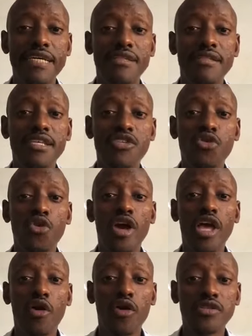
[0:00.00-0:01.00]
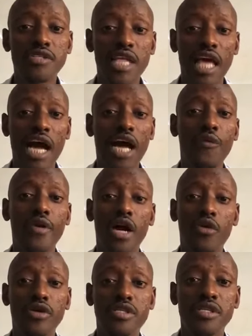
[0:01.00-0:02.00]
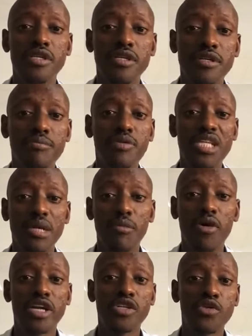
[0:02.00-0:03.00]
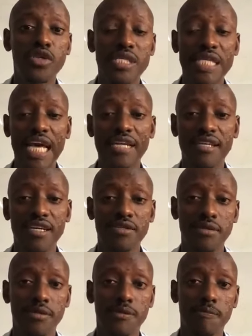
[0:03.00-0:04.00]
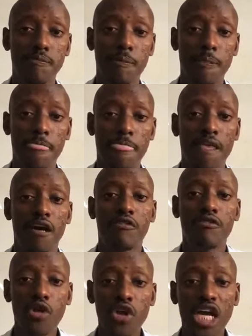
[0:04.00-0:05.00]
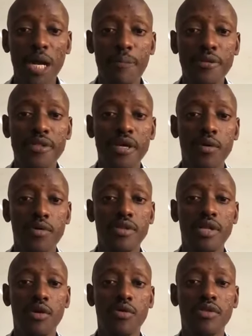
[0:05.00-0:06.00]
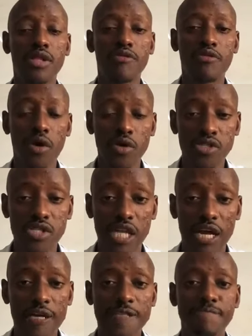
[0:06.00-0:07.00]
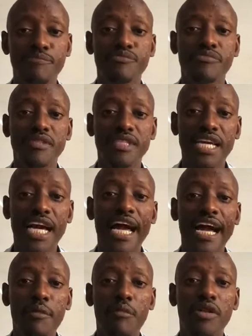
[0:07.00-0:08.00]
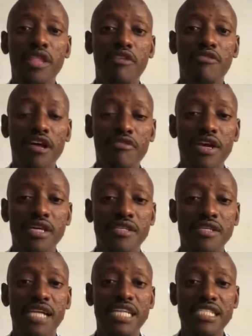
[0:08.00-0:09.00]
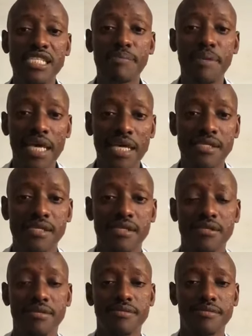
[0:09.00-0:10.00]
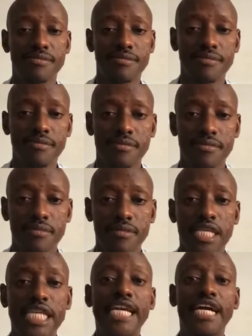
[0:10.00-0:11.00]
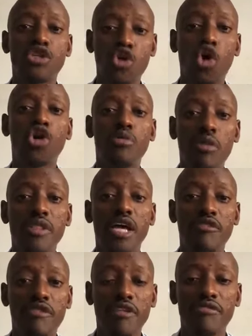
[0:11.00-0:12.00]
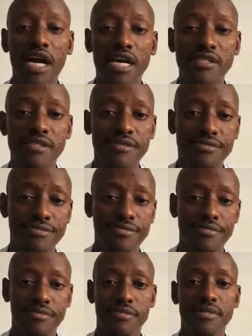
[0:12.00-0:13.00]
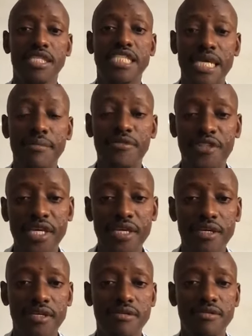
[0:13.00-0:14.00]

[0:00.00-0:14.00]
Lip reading: this lawyer goes there and we cannot put a mortgage on this land title. Following up with the fraudster, the guy had more than 5 cases at CPS. He had called more than 5 guys. Same thing.